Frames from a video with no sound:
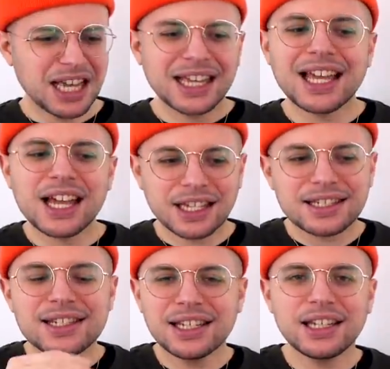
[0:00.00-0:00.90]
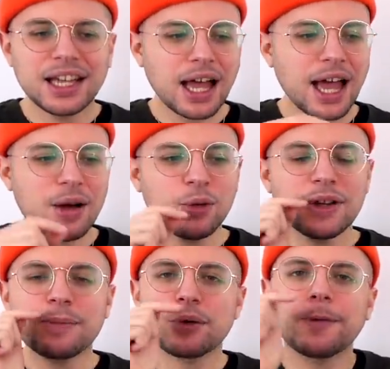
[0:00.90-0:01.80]
Yeah, see, I would
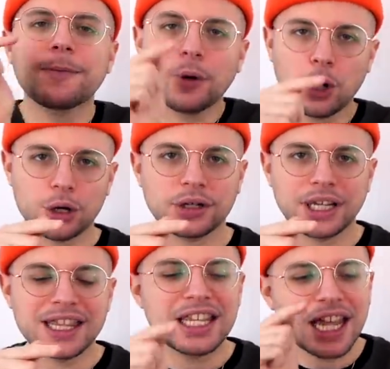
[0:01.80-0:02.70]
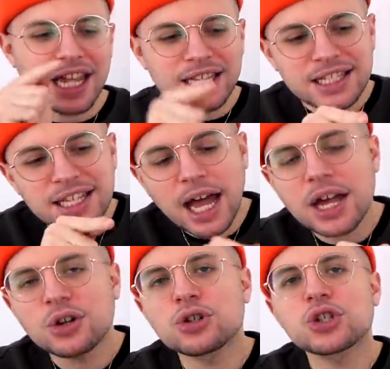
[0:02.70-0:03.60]
have preferred the
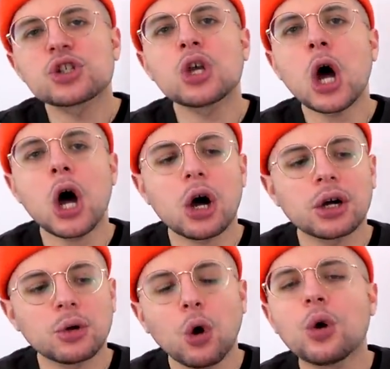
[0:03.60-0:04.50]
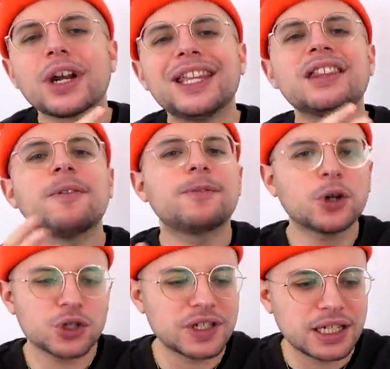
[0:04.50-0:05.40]
entire song or in the
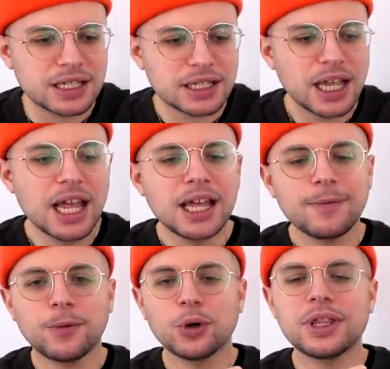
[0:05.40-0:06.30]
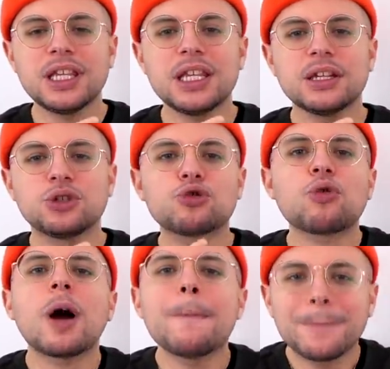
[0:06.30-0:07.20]
verses for the
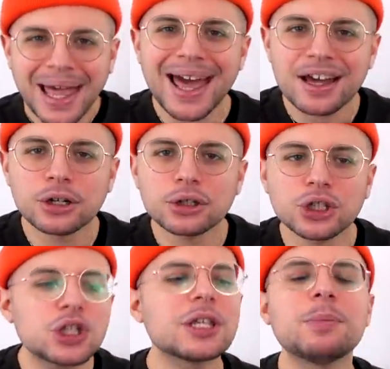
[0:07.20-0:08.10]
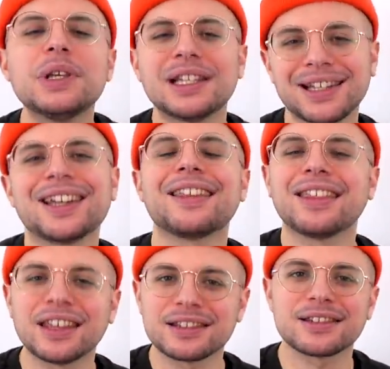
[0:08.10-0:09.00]
drum pattern to be like
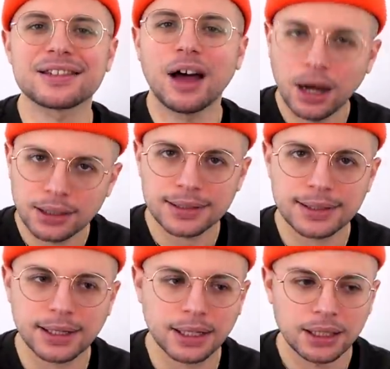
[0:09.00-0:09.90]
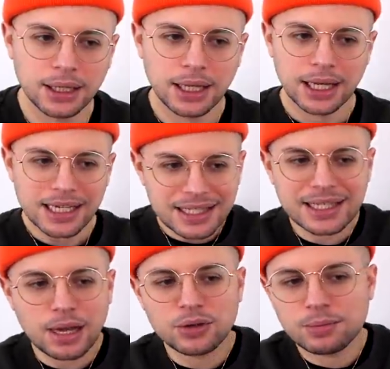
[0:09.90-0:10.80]
this, honestly. It
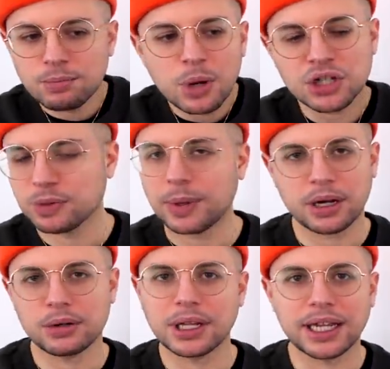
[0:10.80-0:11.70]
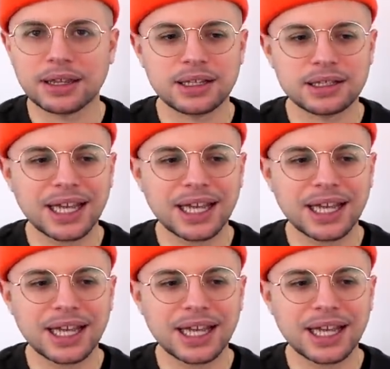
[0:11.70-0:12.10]
sounds much better like this.